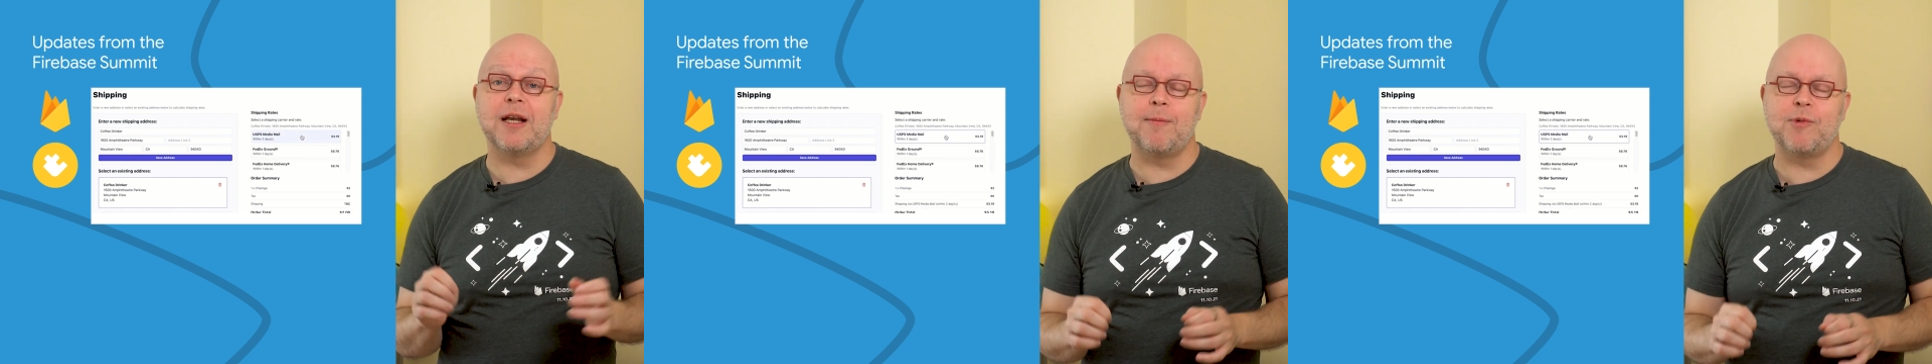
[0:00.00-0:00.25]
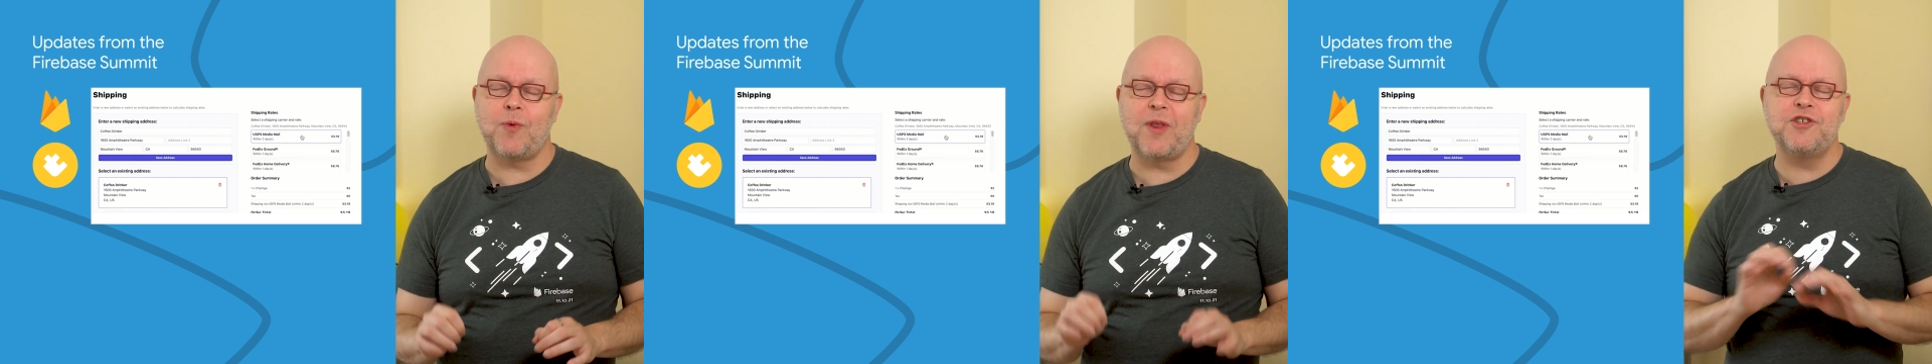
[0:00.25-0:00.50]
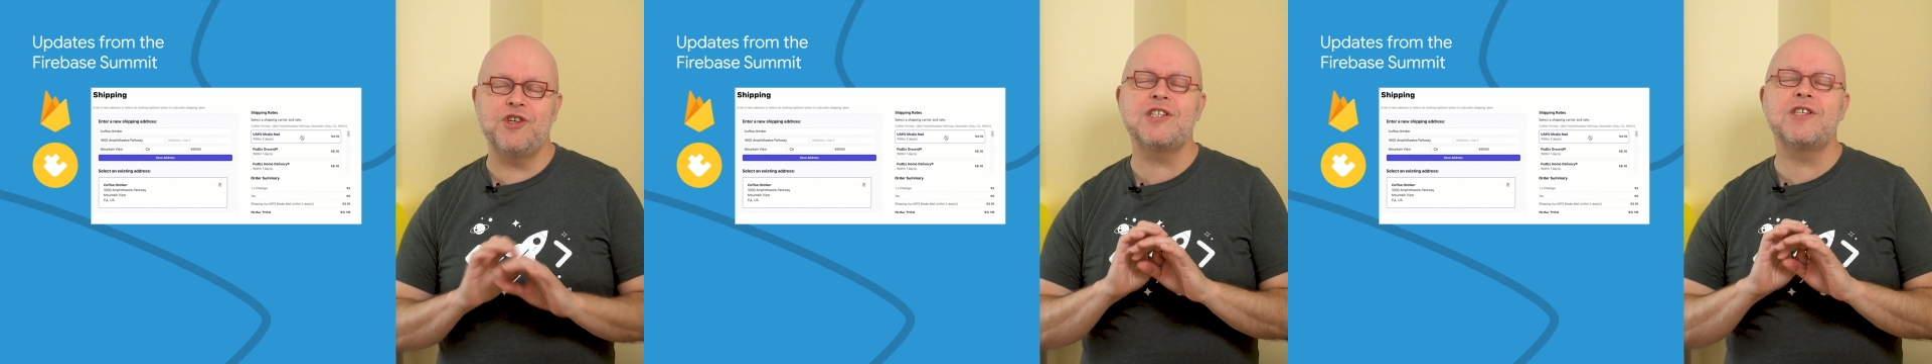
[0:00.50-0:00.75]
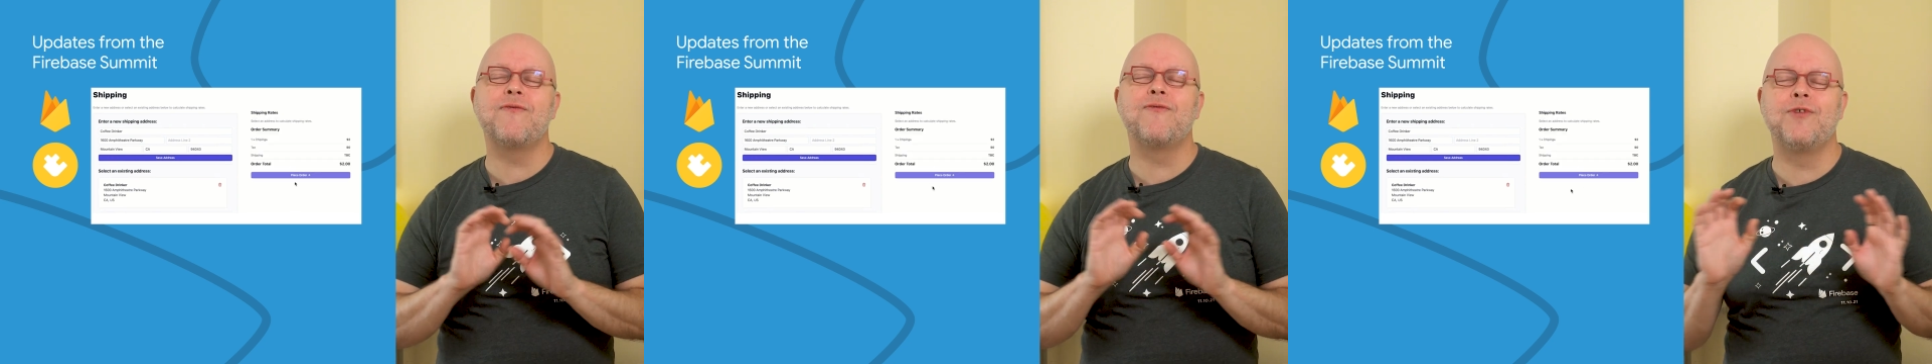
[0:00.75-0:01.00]
labels with
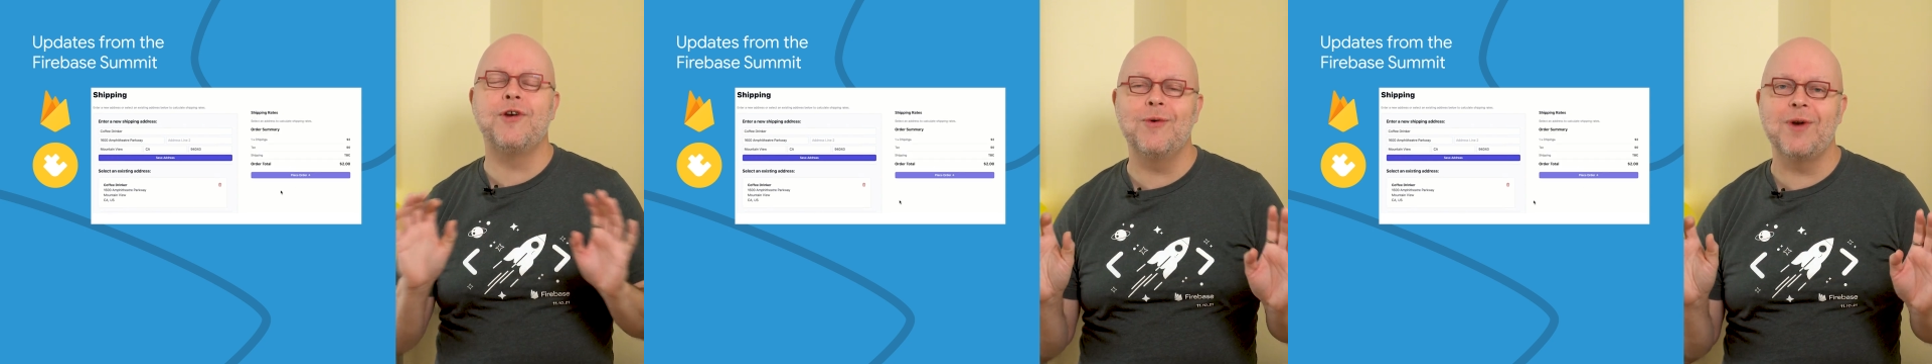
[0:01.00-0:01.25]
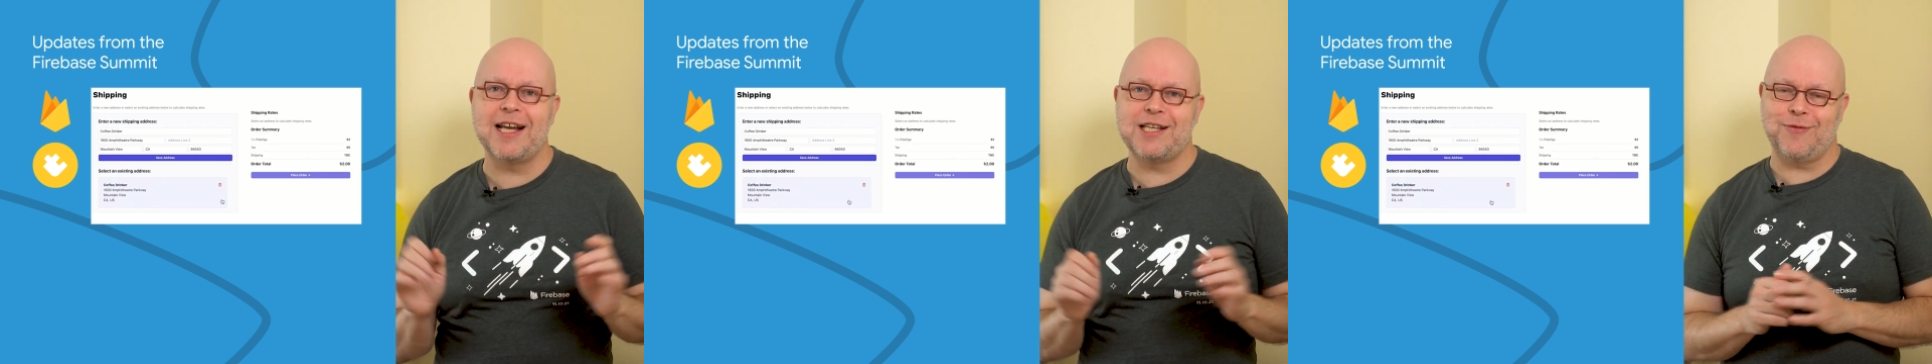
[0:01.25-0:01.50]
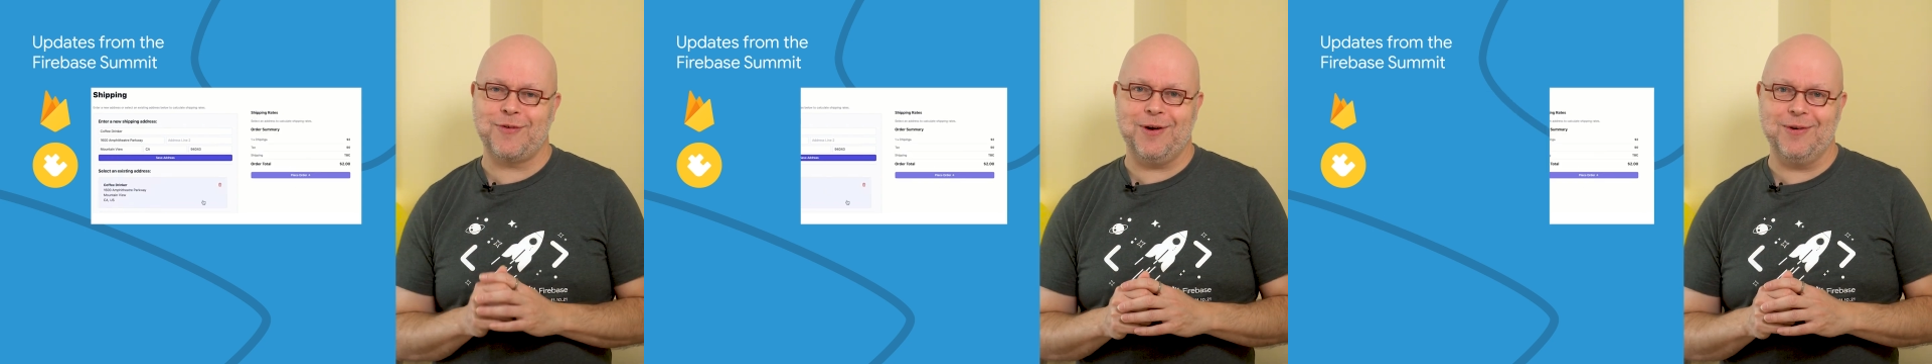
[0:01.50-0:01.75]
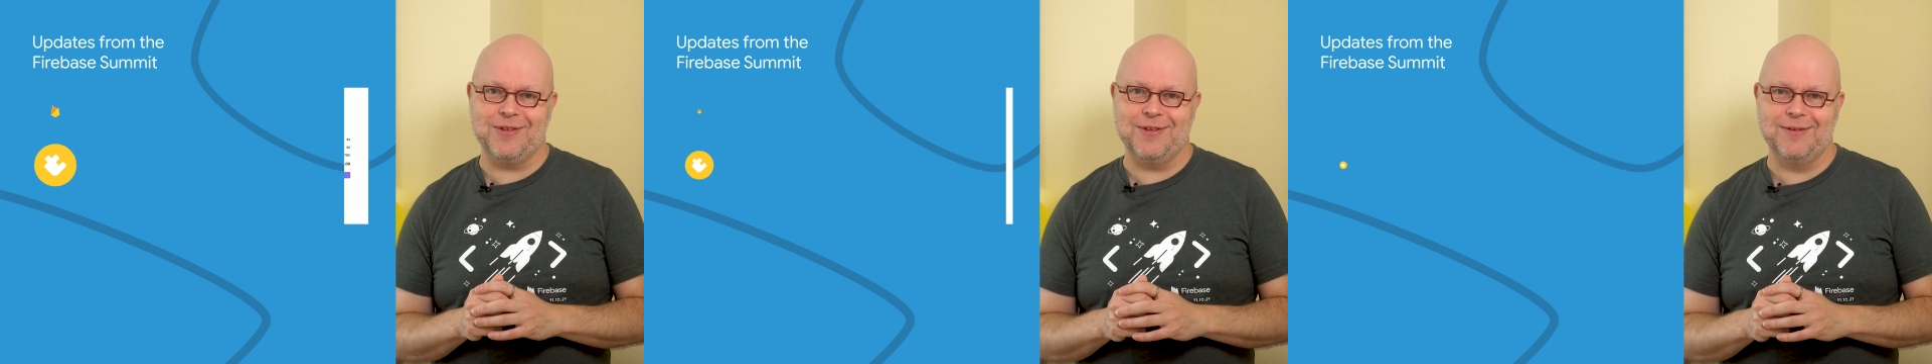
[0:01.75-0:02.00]
just a few lines of
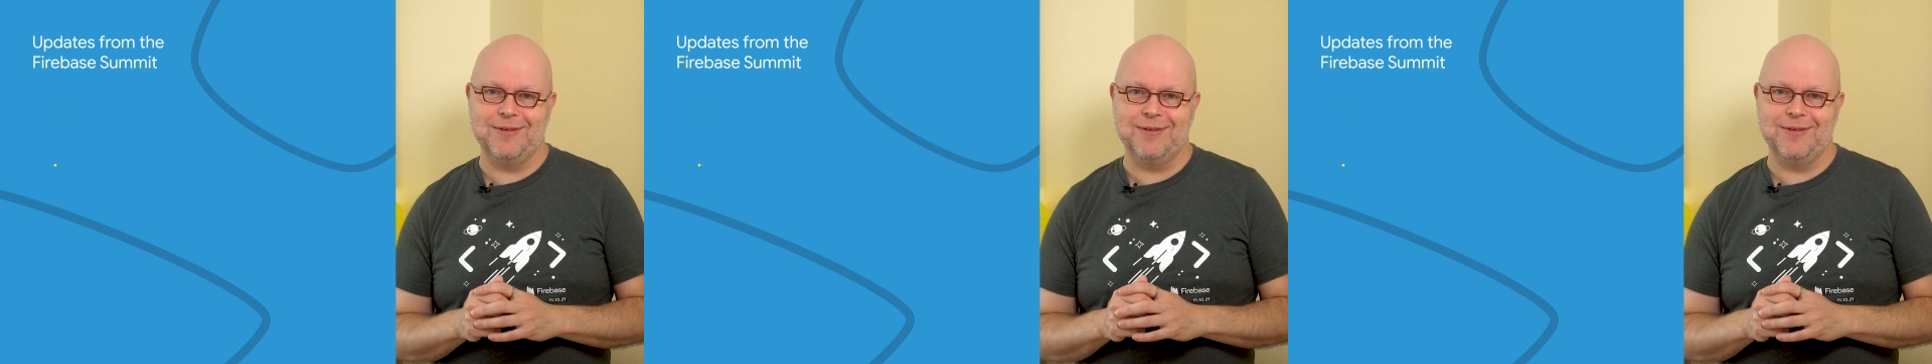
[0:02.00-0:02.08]
code.